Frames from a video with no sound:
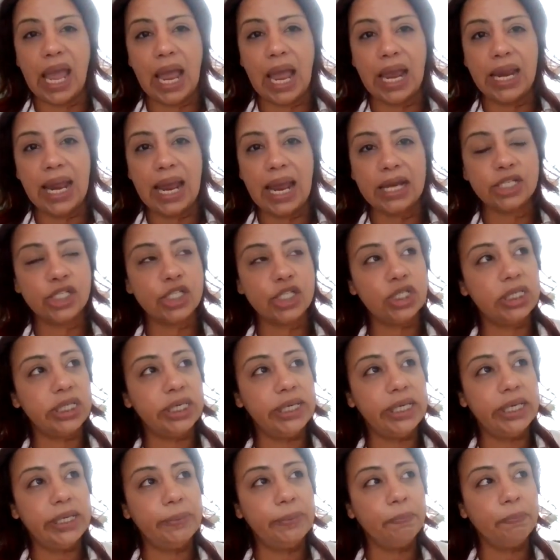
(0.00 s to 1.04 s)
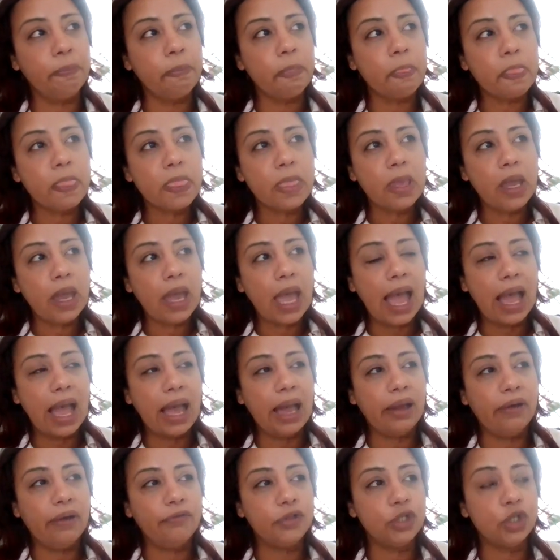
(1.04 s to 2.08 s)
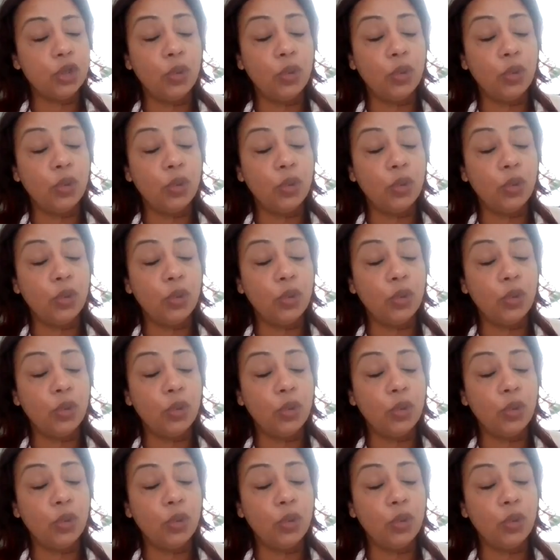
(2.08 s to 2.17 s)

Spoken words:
I actually have